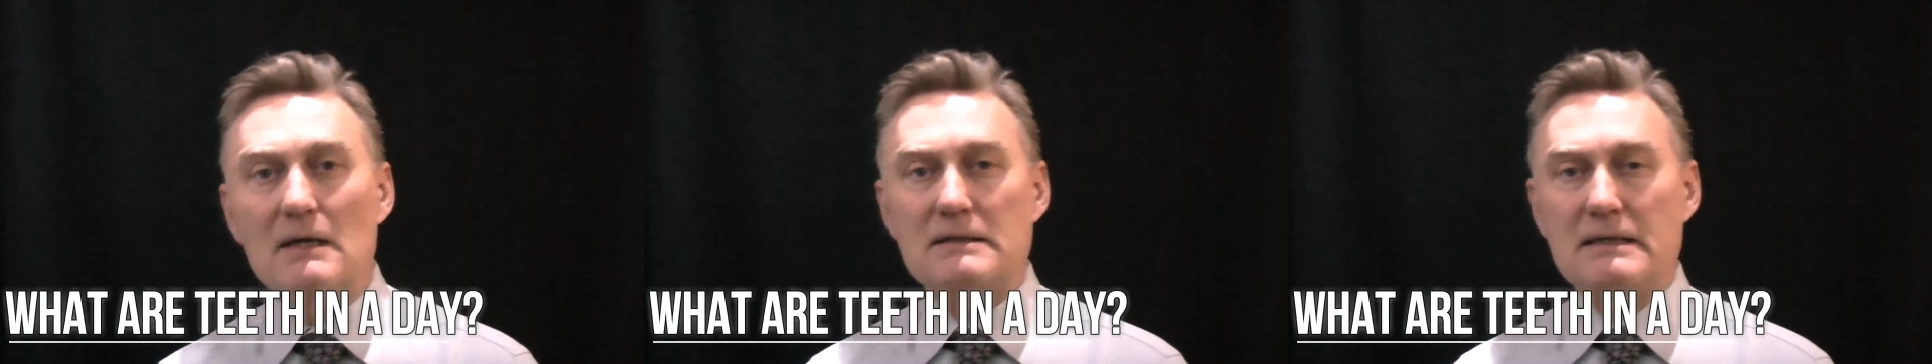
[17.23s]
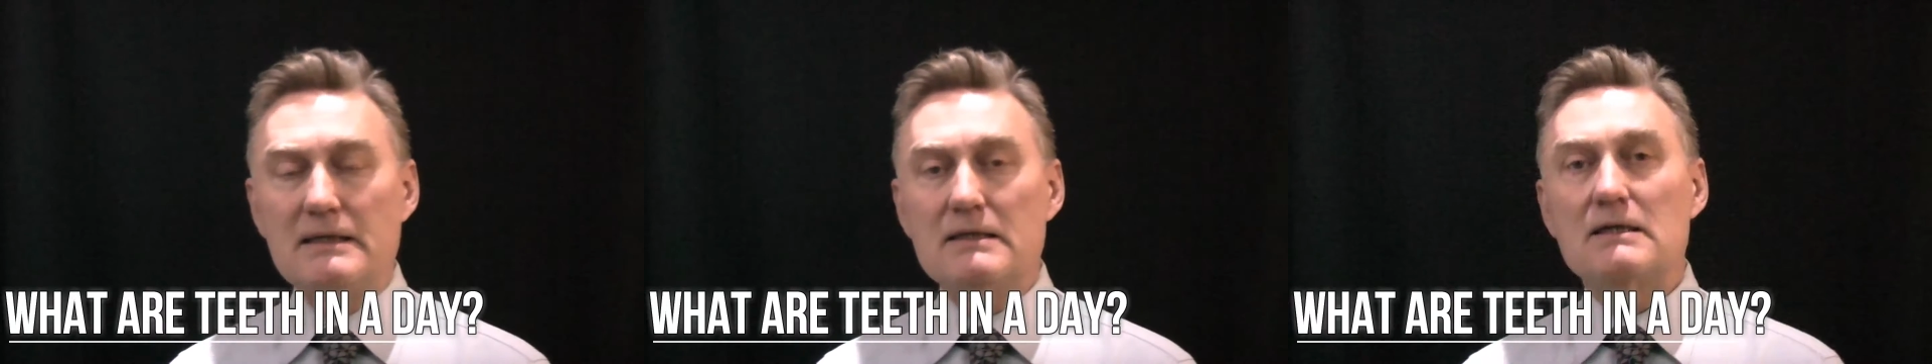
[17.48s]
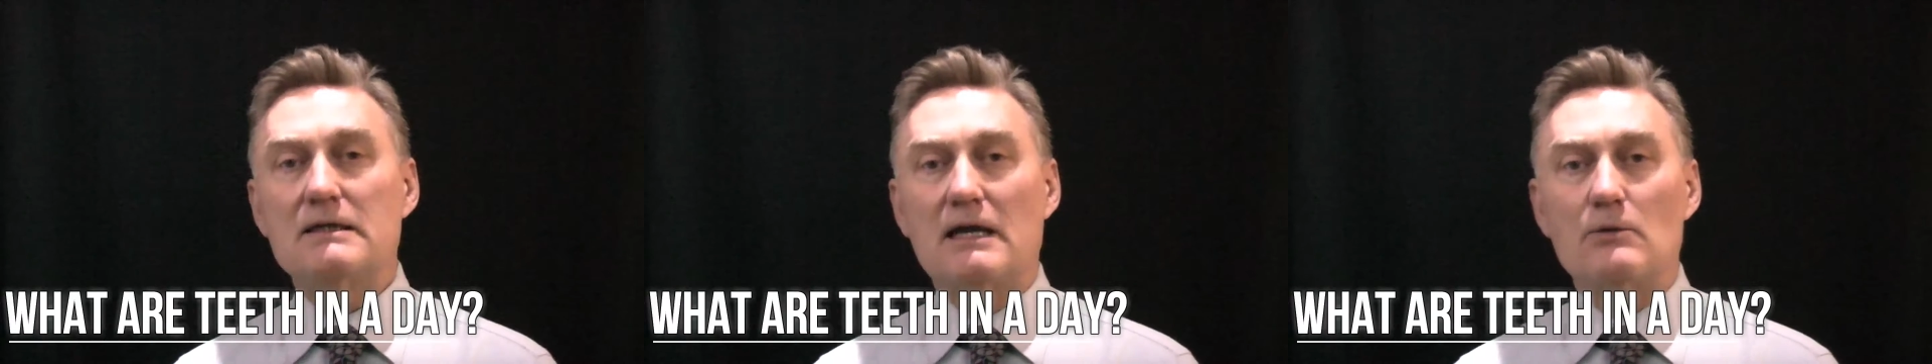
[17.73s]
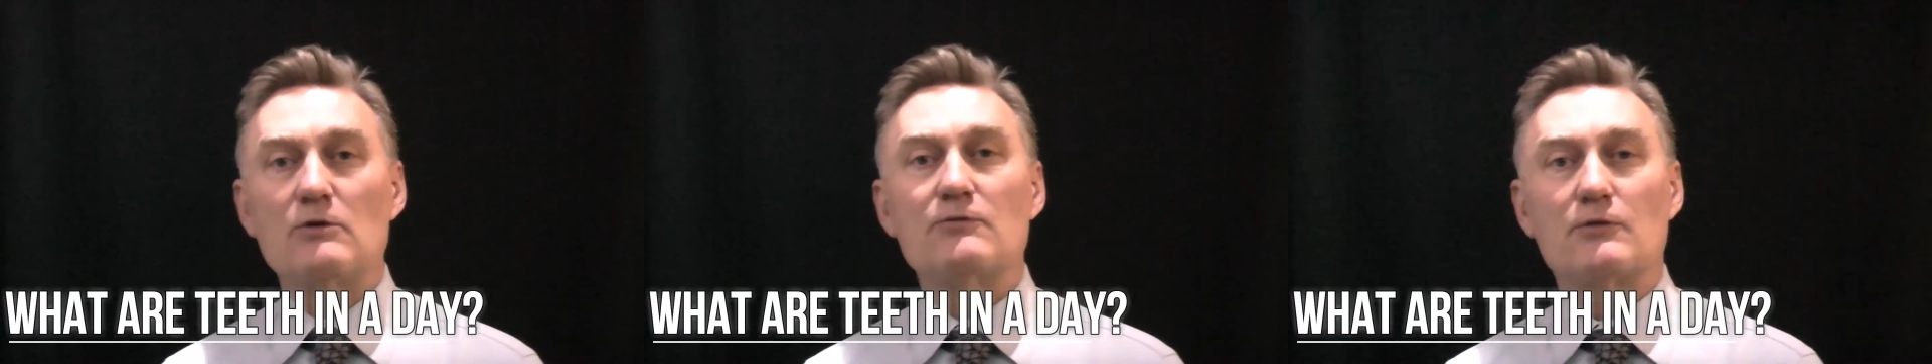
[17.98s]
Teeth in a
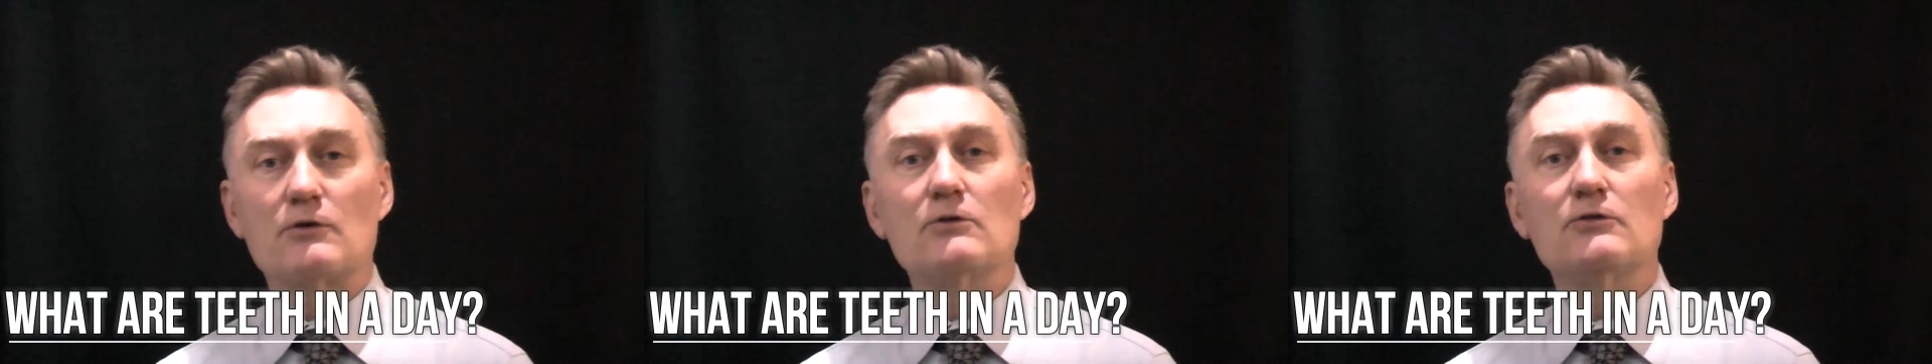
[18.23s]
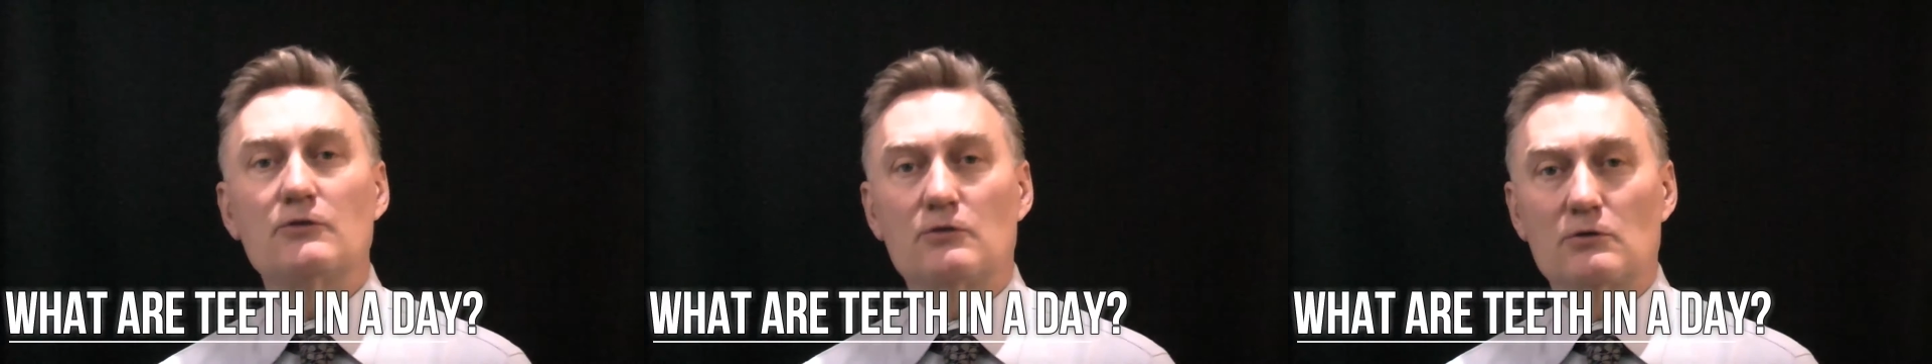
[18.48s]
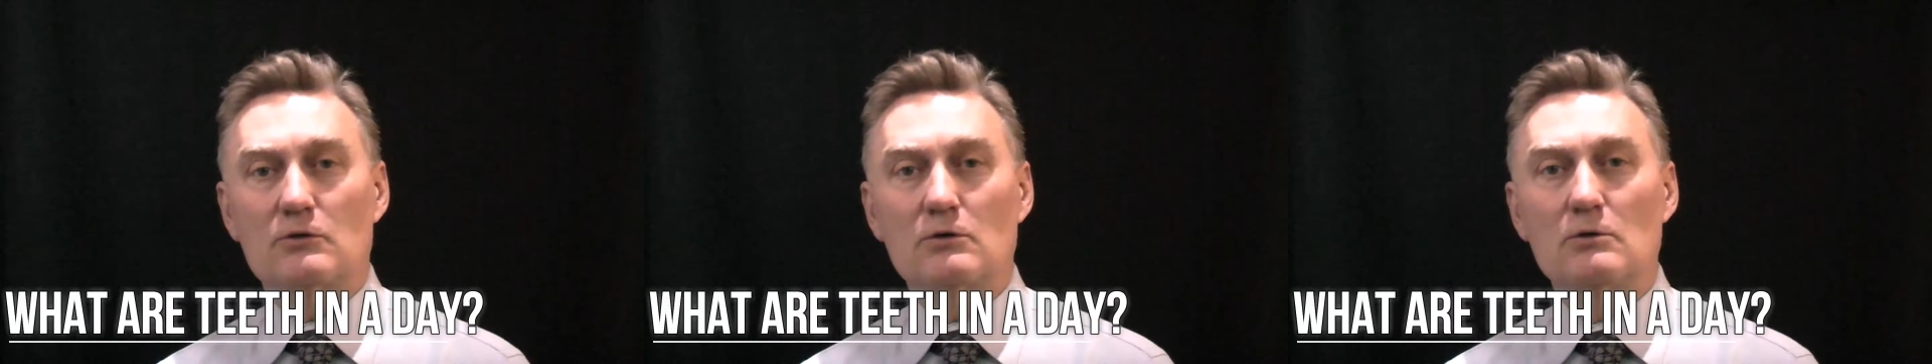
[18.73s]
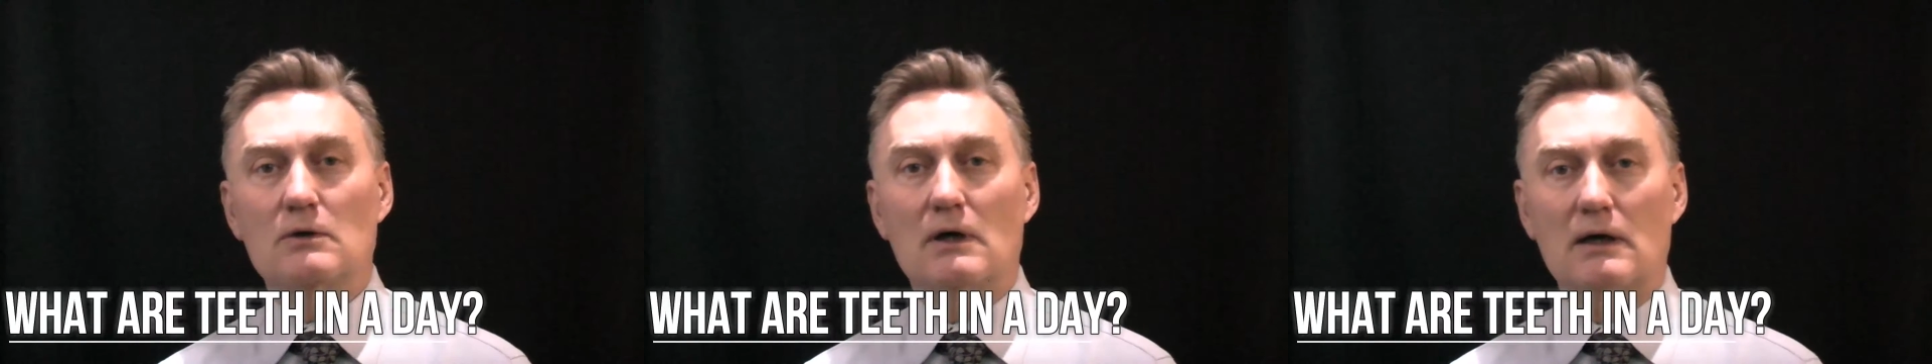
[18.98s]
day refers
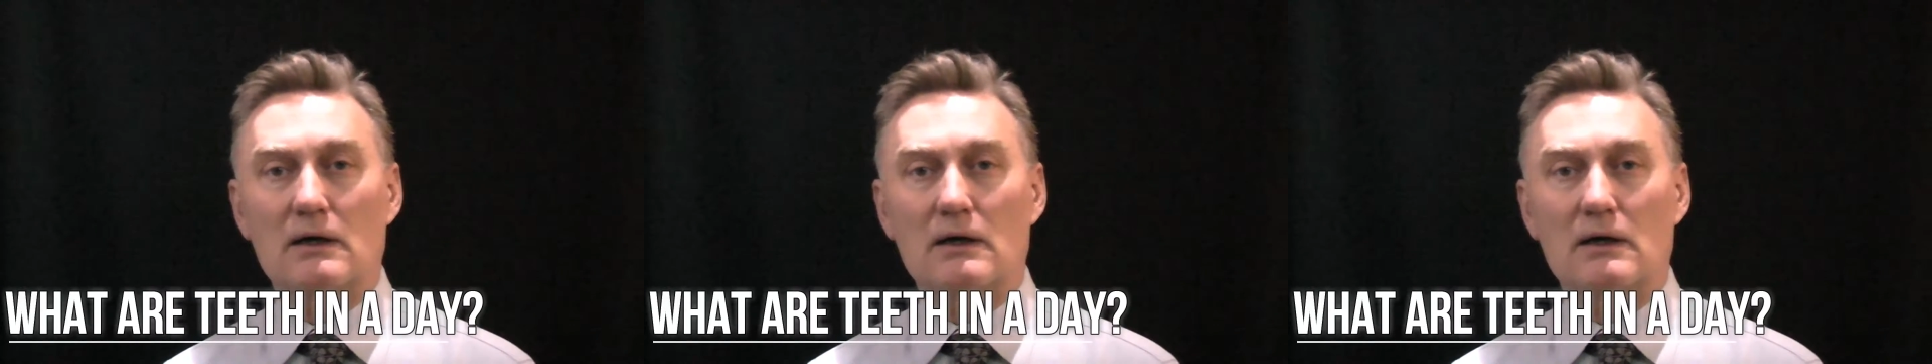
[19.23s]
to